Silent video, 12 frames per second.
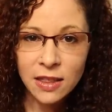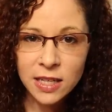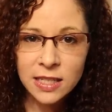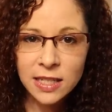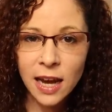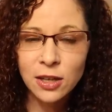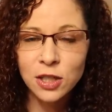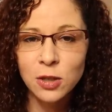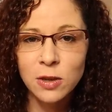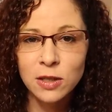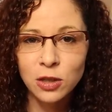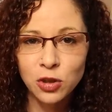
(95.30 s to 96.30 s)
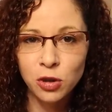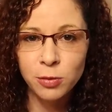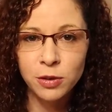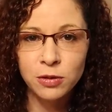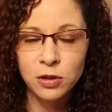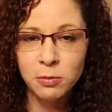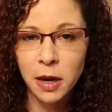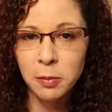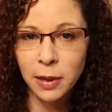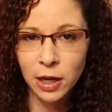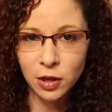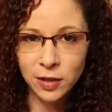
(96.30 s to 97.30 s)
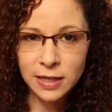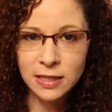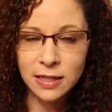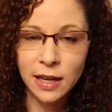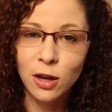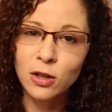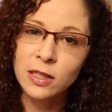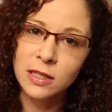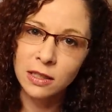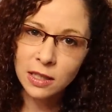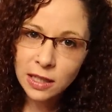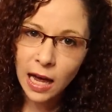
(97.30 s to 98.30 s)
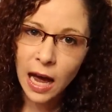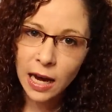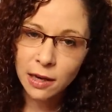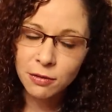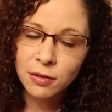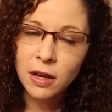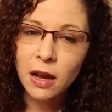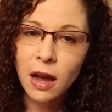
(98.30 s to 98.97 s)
This tattoo is a tribute to my parents. They are still alive.